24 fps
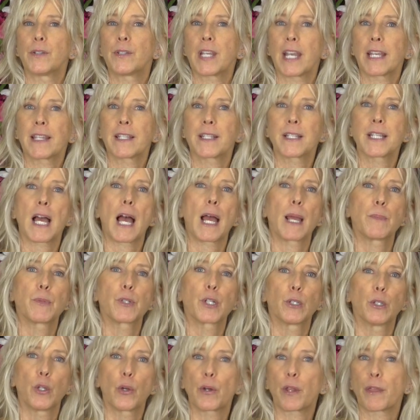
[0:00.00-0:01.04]
take the time
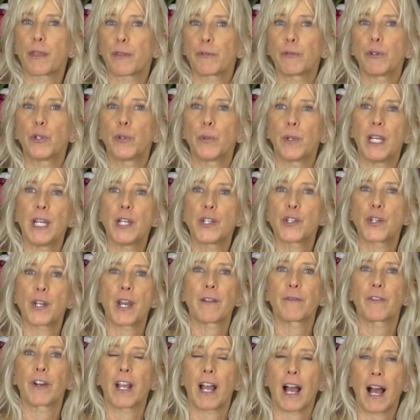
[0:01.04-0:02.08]
to look through each and
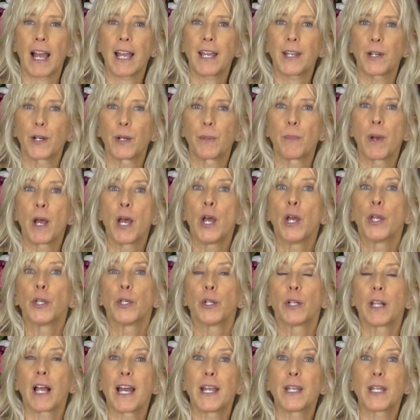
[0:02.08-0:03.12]
every item,
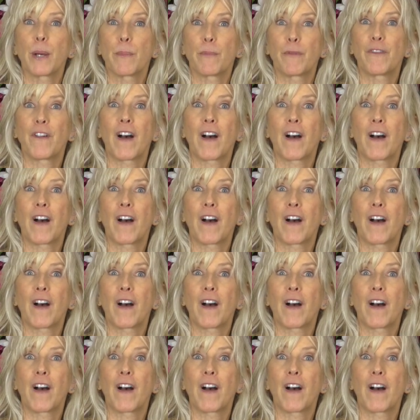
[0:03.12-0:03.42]
you'll end up